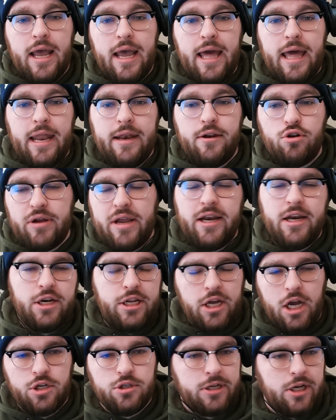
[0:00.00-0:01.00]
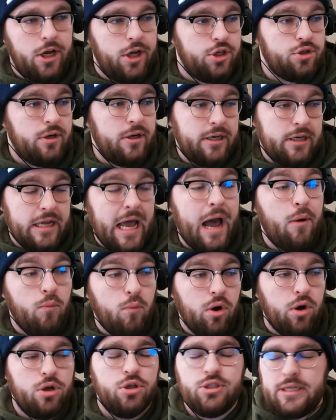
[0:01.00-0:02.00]
and traded DeAndre Hunter and got
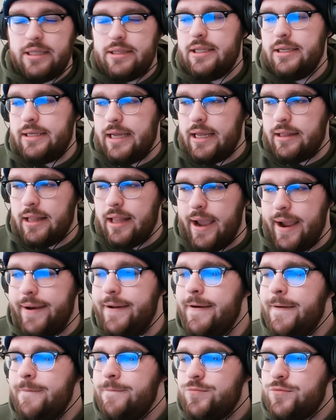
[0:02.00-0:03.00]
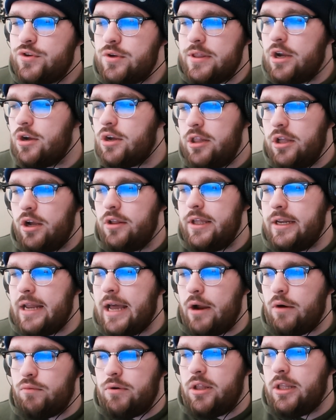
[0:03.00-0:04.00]
worse at the deadline. So they're clearly not